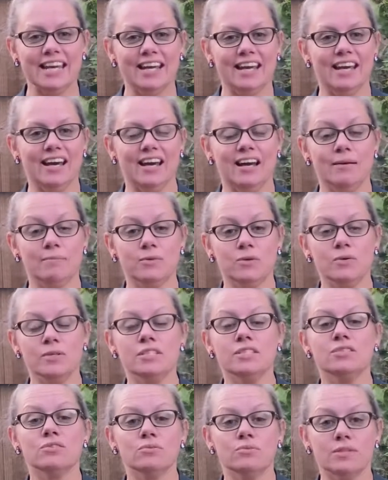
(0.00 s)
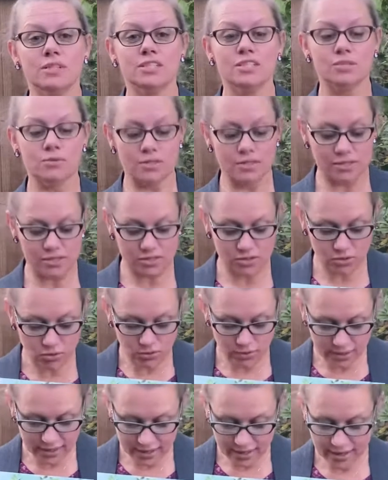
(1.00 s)
I'm going to read you a
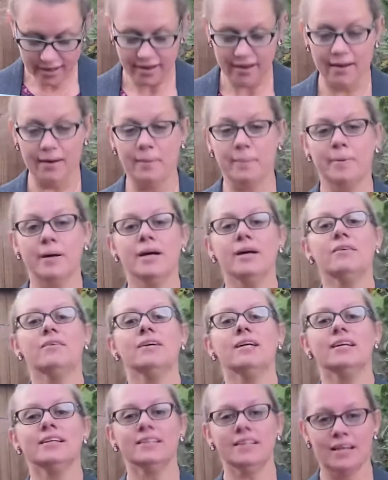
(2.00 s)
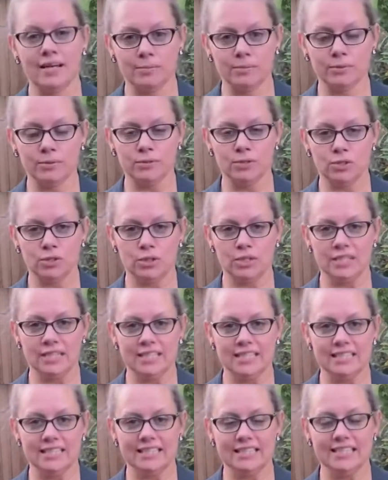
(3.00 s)
story about an apple tree.
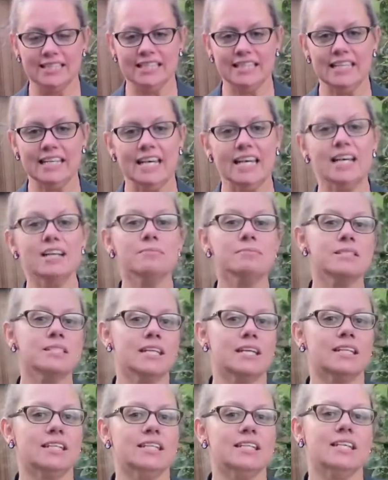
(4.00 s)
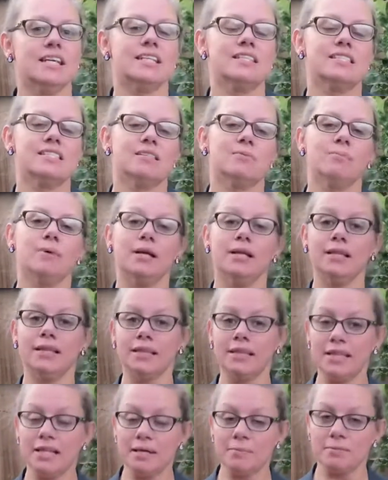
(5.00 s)
I'm standing next to my
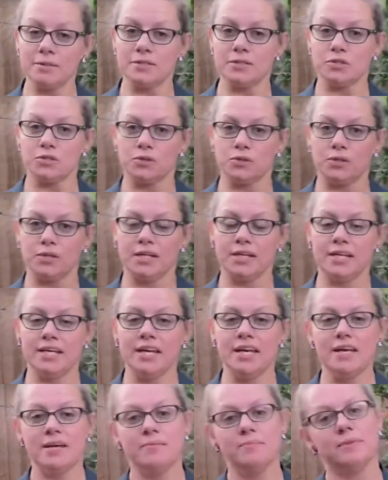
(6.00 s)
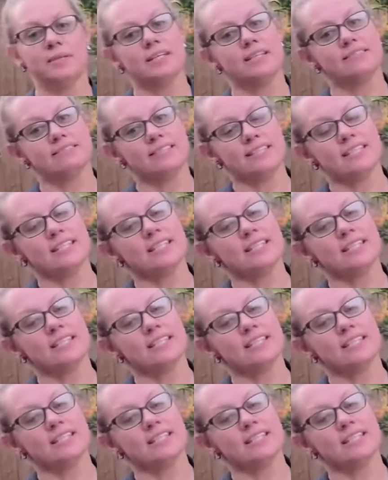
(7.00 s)
lemon tree because it